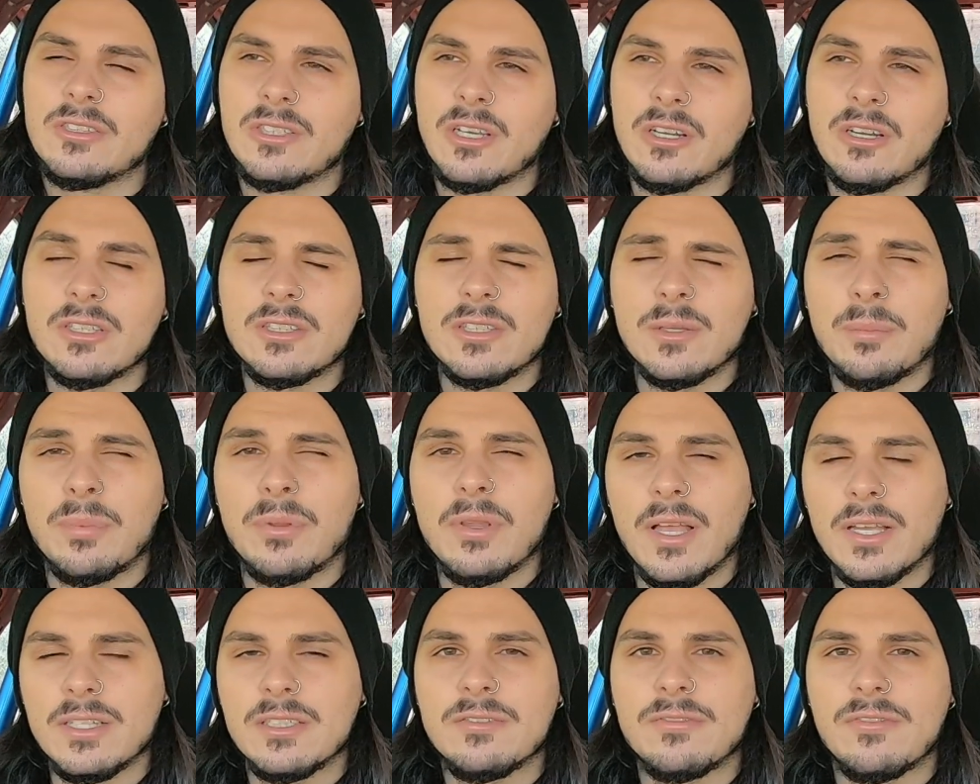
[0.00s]
So I got the
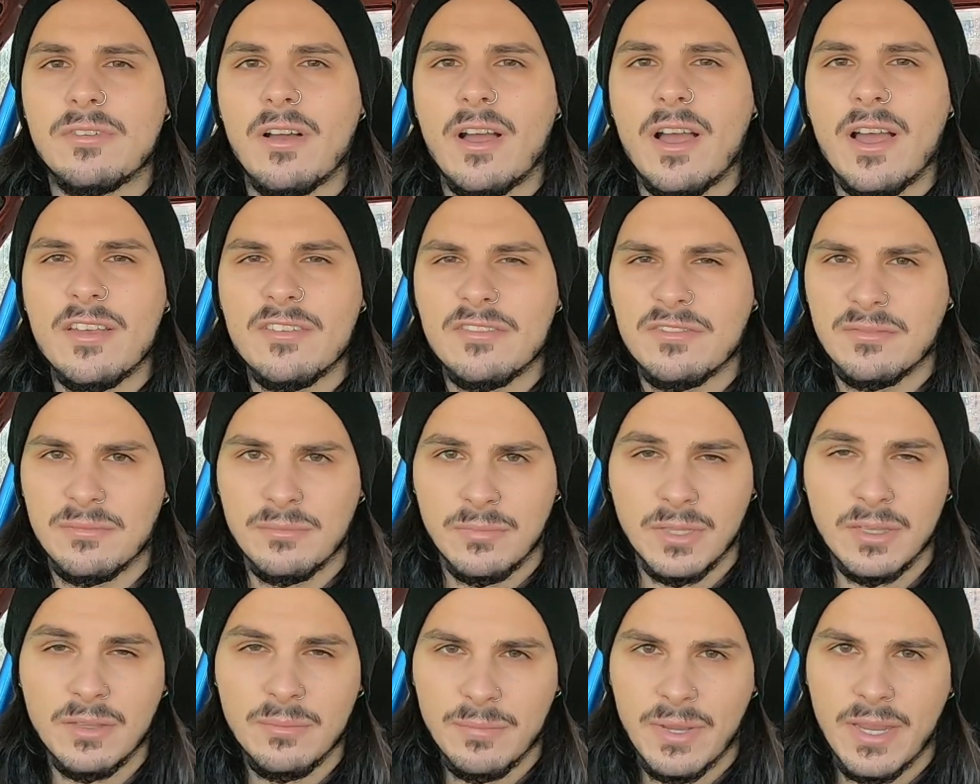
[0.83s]
plus
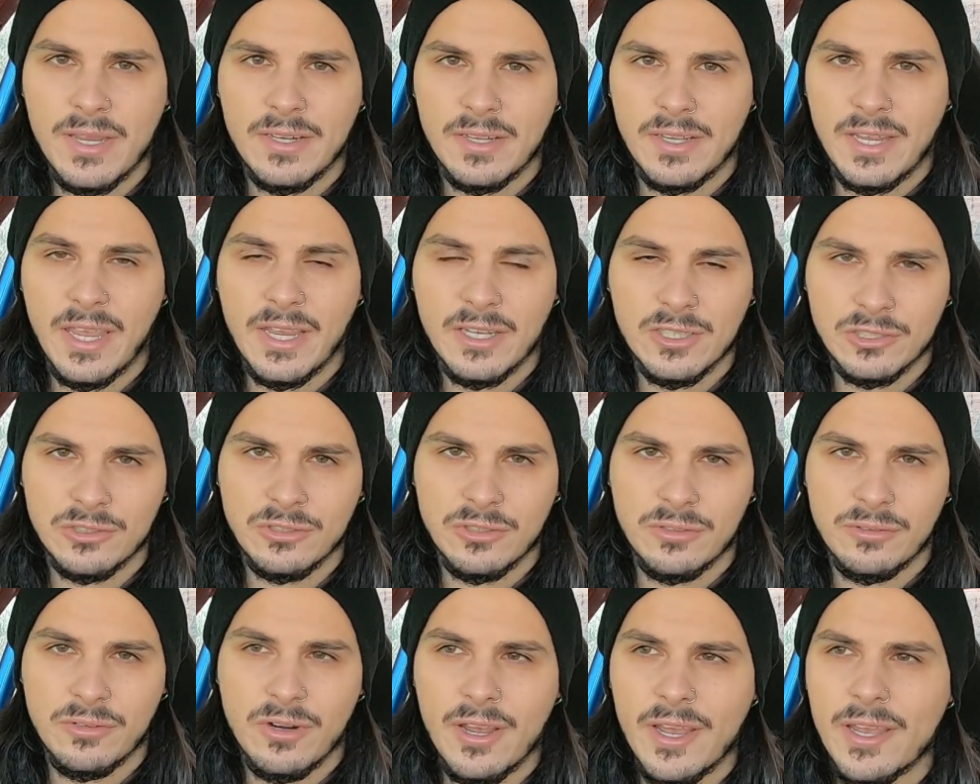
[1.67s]
5mm
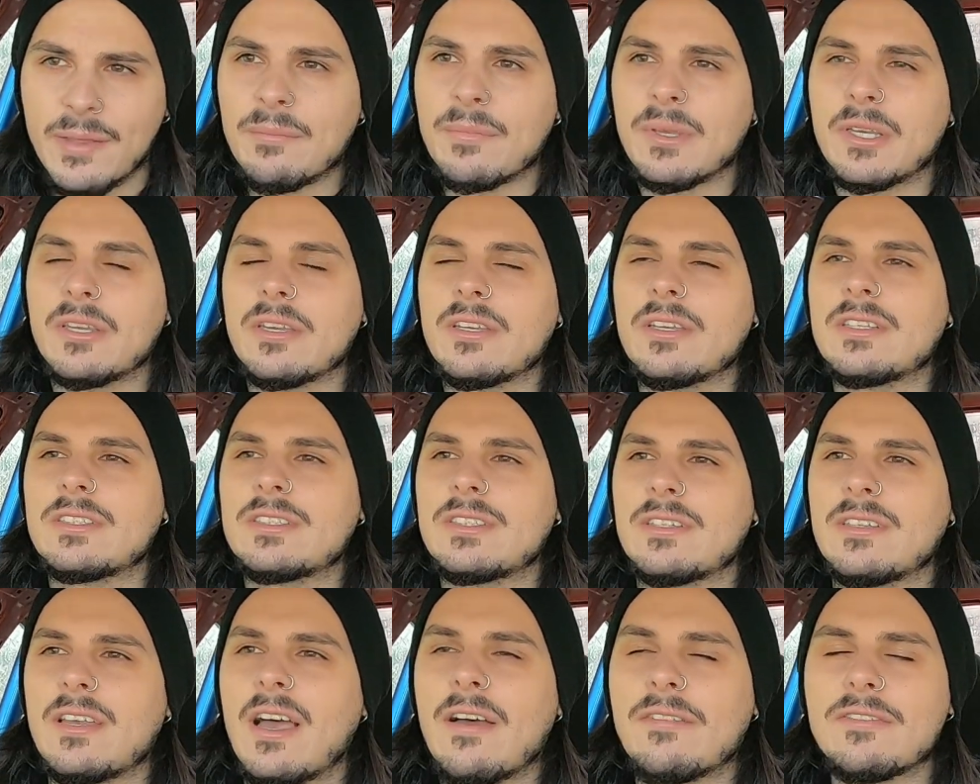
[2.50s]
extra, right?
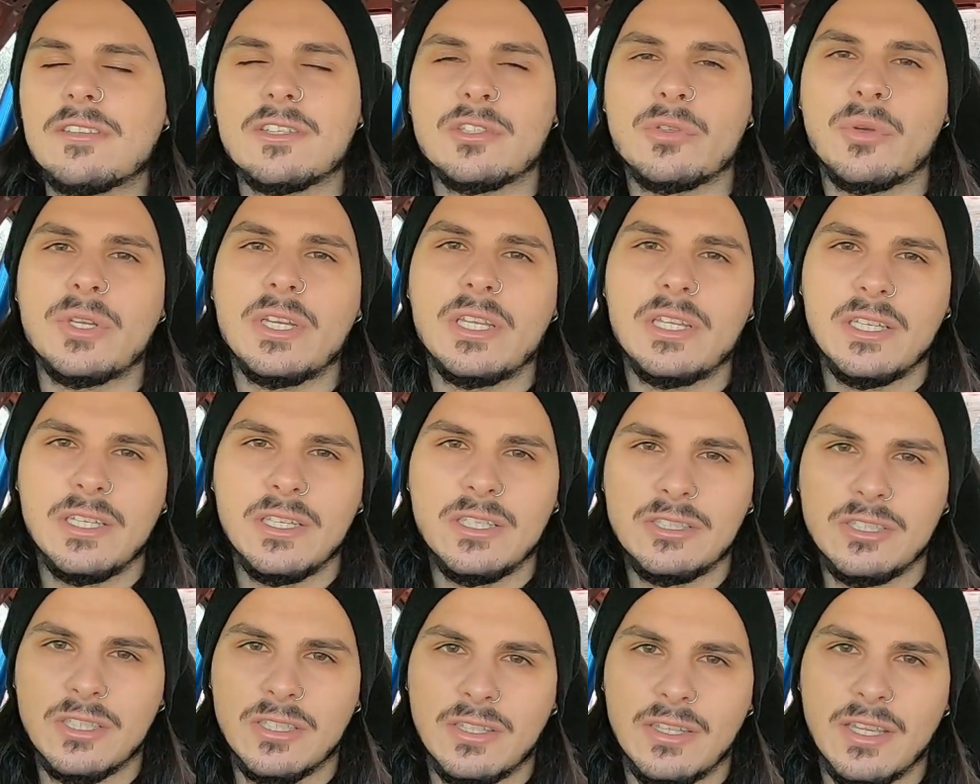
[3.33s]
Because after 20
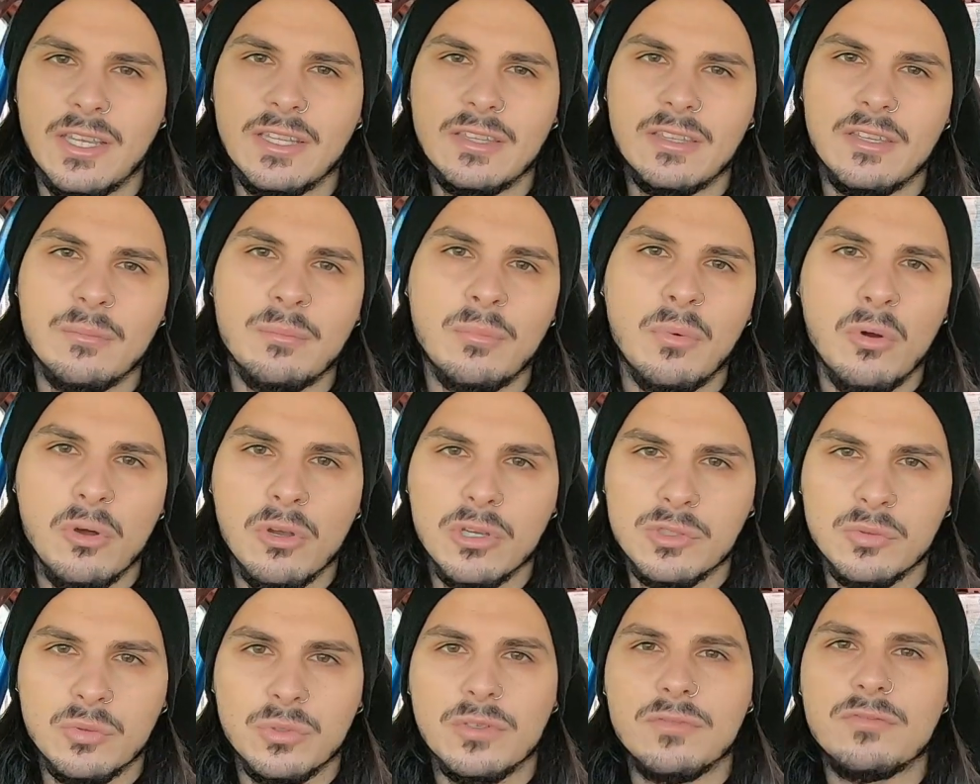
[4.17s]
years, you'd think the
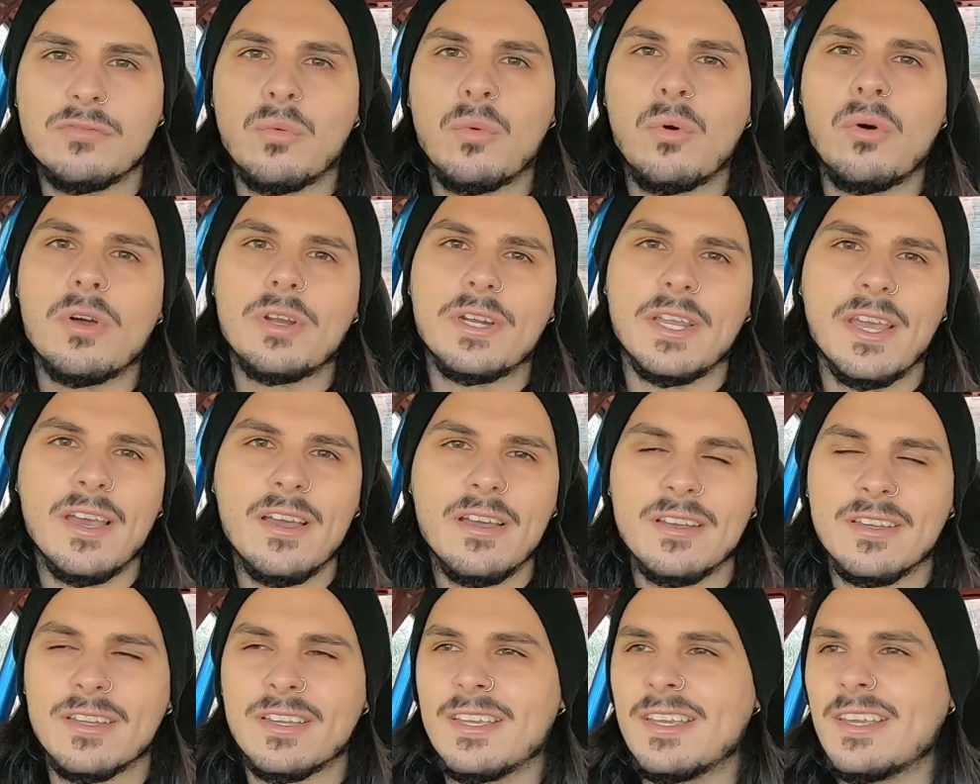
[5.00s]
bores would have worn
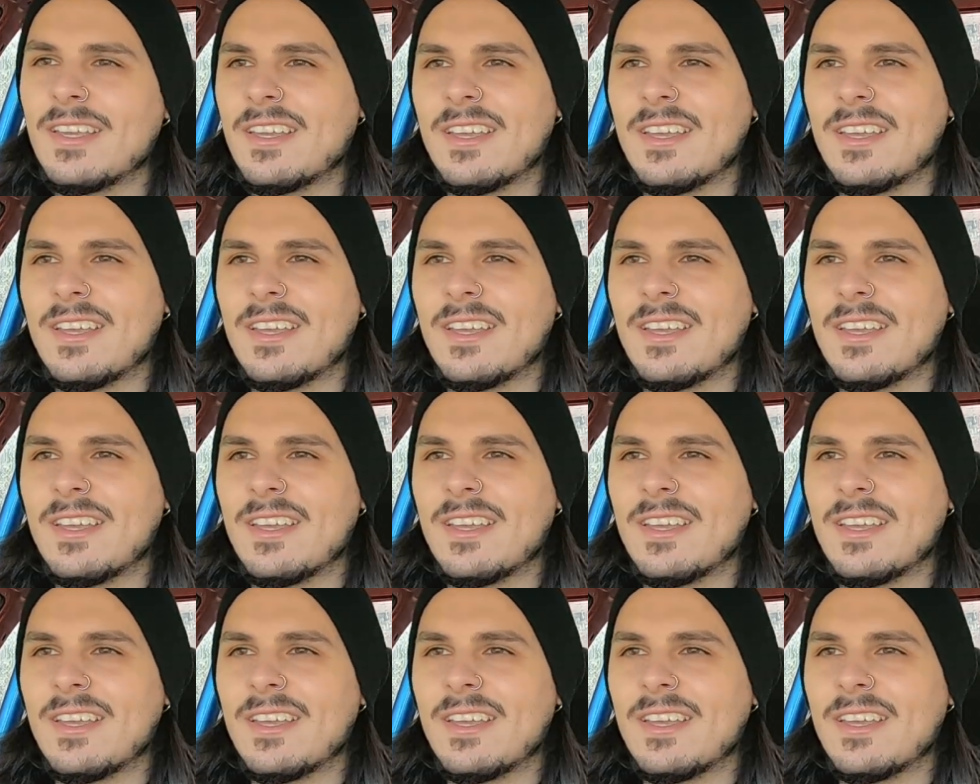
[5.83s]
out.